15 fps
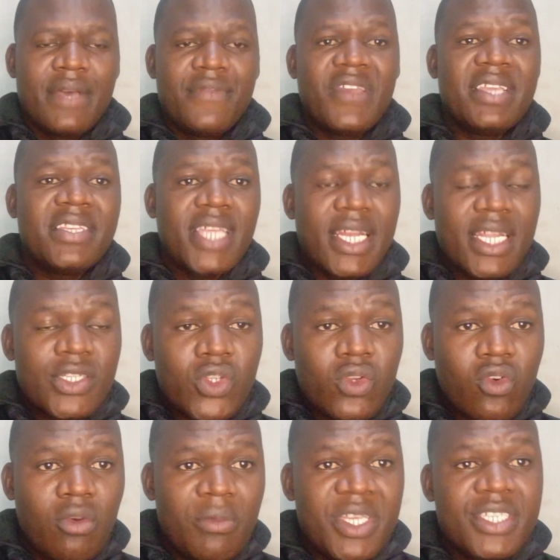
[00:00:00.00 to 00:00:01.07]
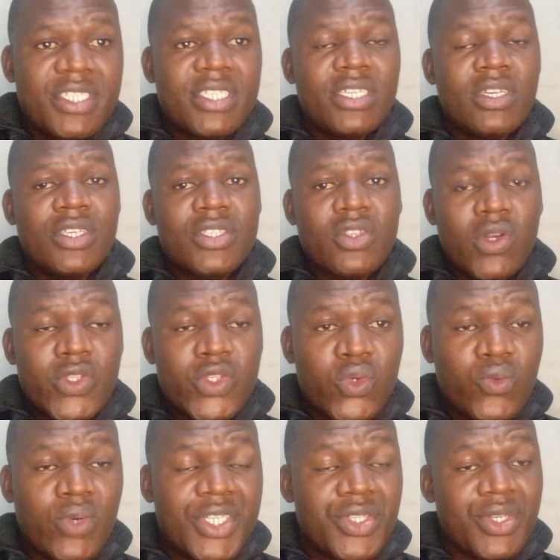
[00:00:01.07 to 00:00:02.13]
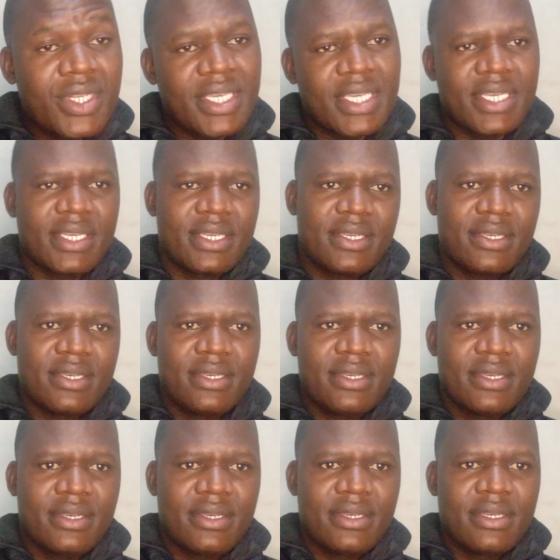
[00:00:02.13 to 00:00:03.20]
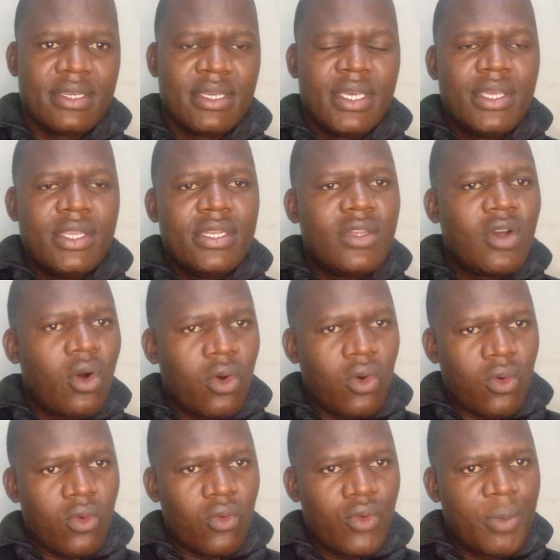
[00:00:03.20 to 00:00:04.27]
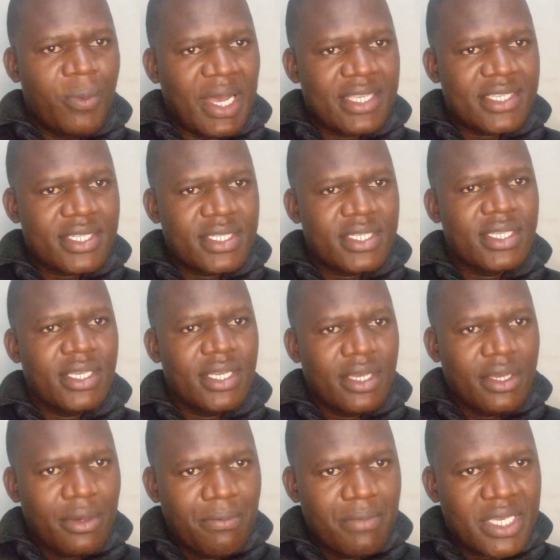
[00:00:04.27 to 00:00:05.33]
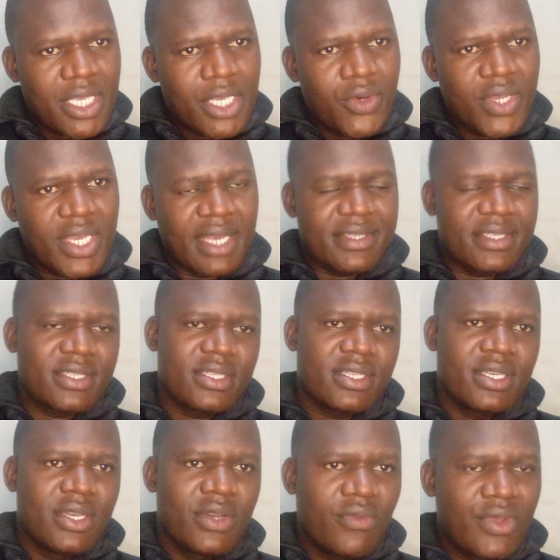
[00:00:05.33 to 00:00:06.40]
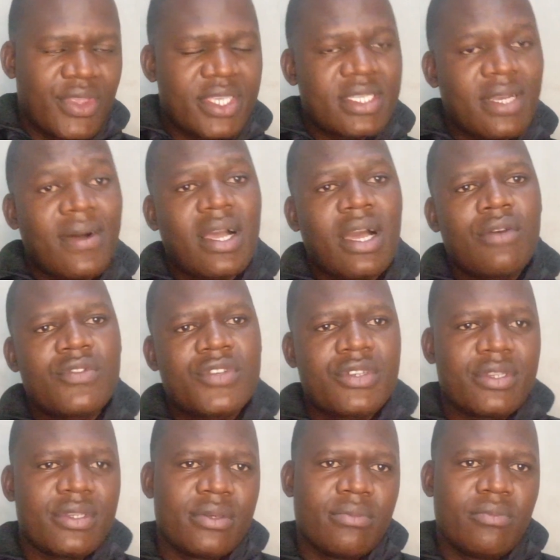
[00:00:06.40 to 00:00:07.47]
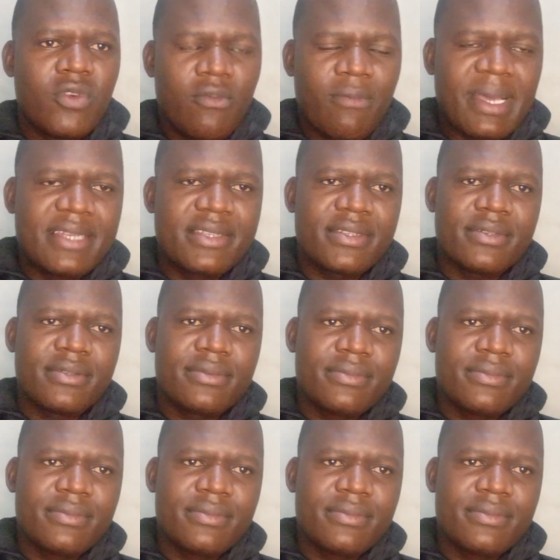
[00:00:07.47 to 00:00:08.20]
The international community is also questioning. No, we must be curious with this, our country movement.